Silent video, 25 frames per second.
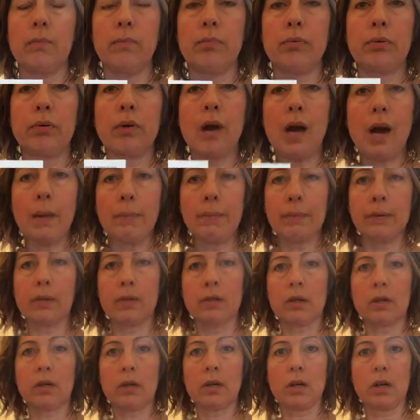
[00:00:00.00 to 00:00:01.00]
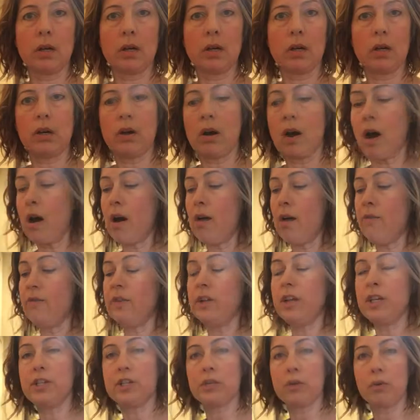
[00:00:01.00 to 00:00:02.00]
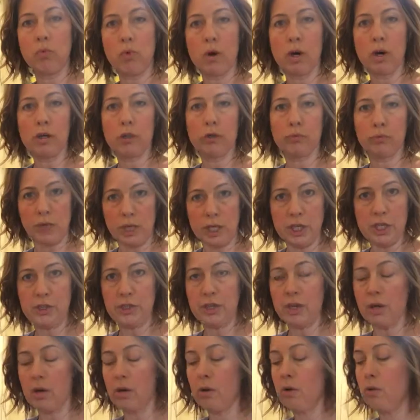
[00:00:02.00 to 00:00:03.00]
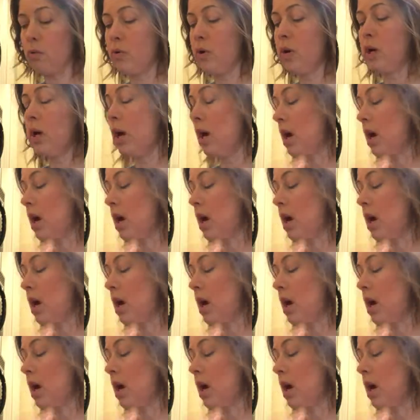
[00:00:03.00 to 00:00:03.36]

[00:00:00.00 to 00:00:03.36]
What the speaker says: proper coffee to water ratio,